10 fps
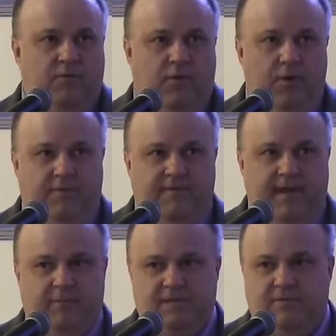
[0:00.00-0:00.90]
the royal
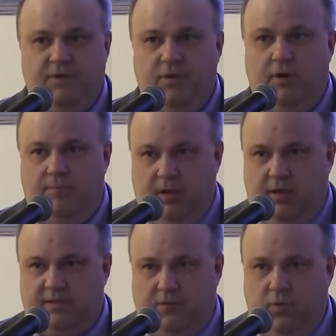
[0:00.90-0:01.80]
families of Europe
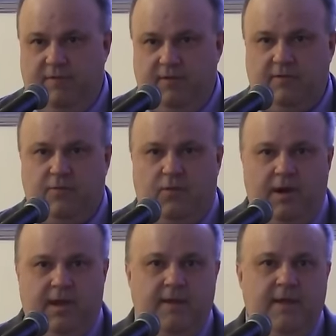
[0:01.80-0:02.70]
because of Queen
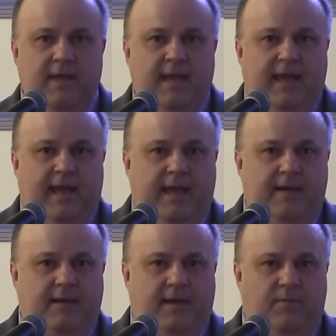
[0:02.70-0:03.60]
Victoria.
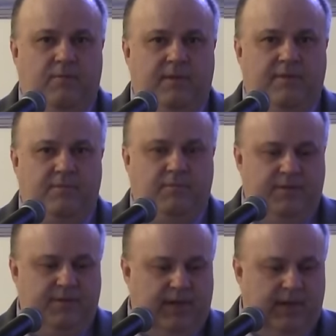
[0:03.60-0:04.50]
And uh, with,
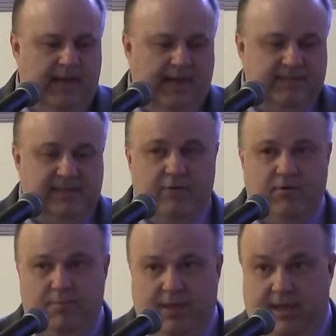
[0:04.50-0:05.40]
with uh,
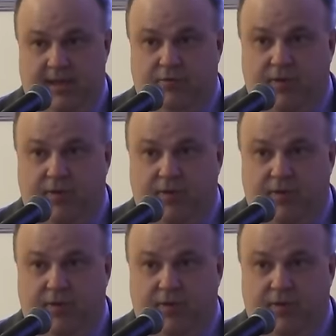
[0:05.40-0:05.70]
Alexandra being a